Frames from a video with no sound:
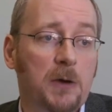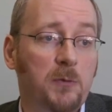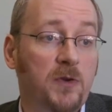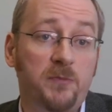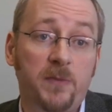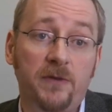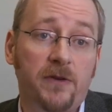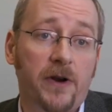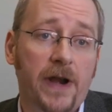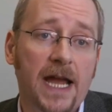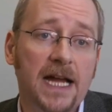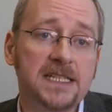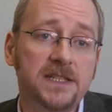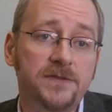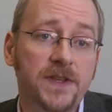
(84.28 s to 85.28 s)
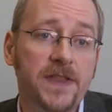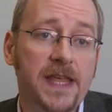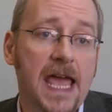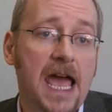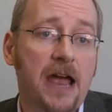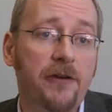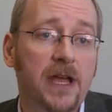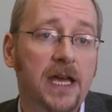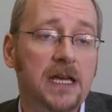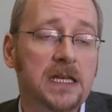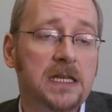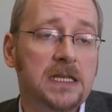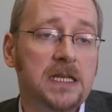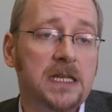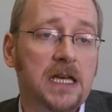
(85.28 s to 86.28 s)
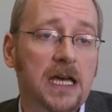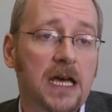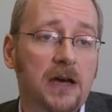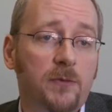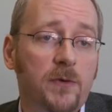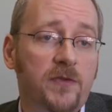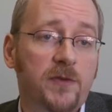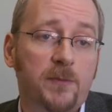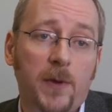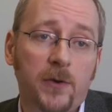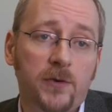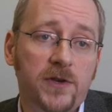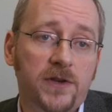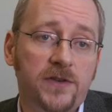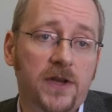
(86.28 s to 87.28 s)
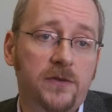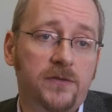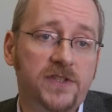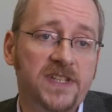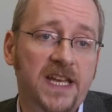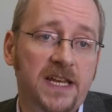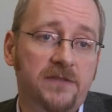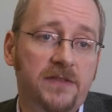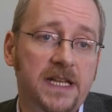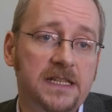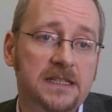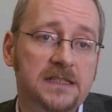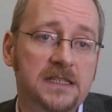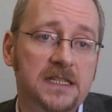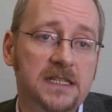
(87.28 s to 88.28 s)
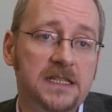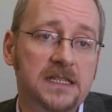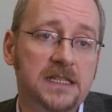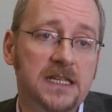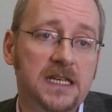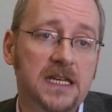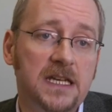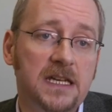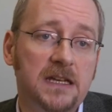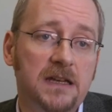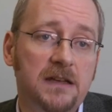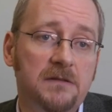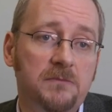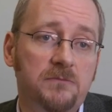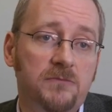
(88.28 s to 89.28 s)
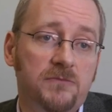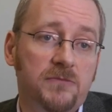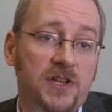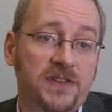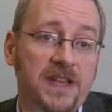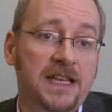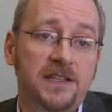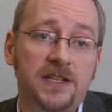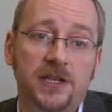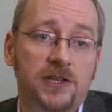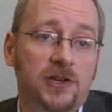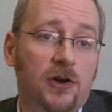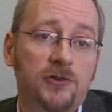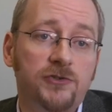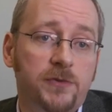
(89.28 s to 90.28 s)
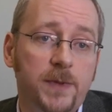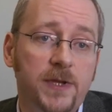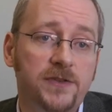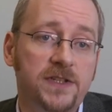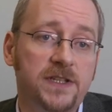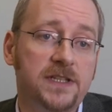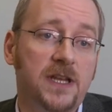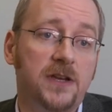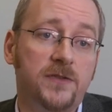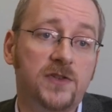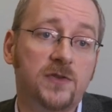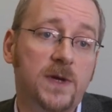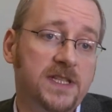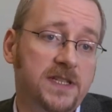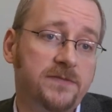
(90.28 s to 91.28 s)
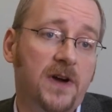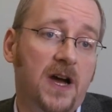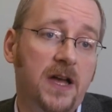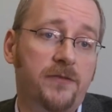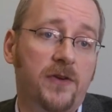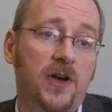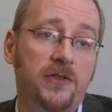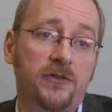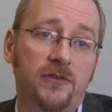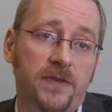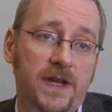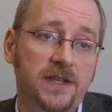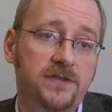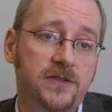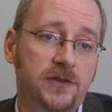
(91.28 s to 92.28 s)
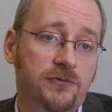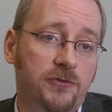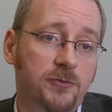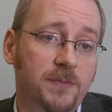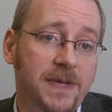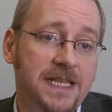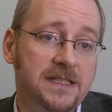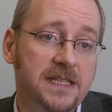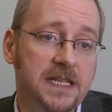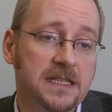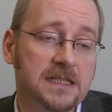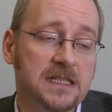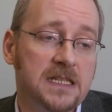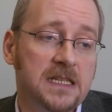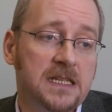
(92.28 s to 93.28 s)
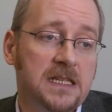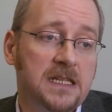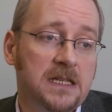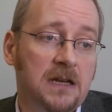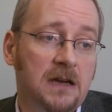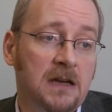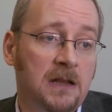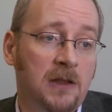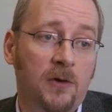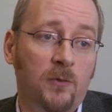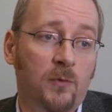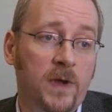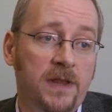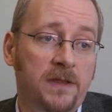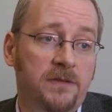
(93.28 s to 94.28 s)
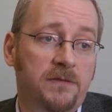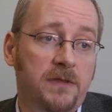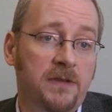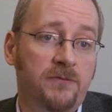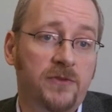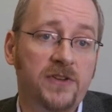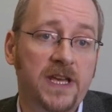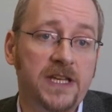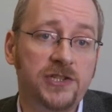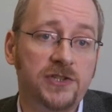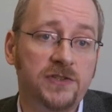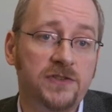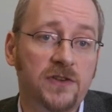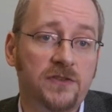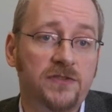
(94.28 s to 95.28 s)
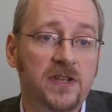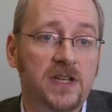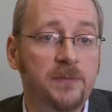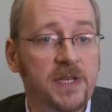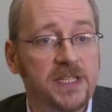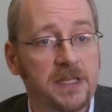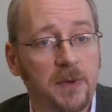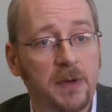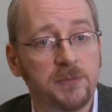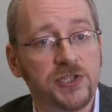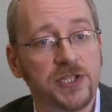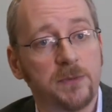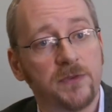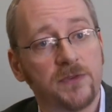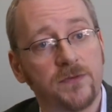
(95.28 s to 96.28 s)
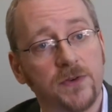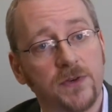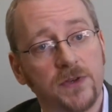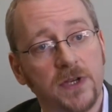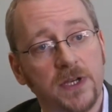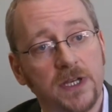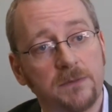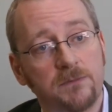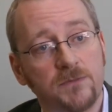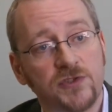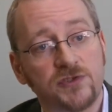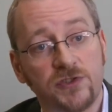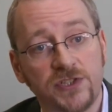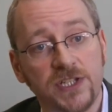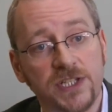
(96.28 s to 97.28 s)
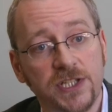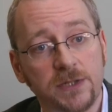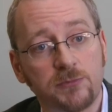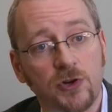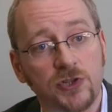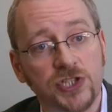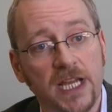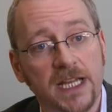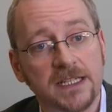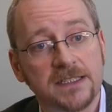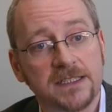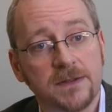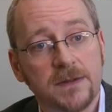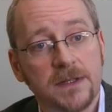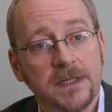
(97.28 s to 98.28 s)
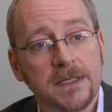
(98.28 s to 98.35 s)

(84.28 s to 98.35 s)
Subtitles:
We've been very active in the area. We've spoken at over 10 events and attended and contributed at over 25 other events and group meetings, along with invitations onto committee memberships for strategic projects.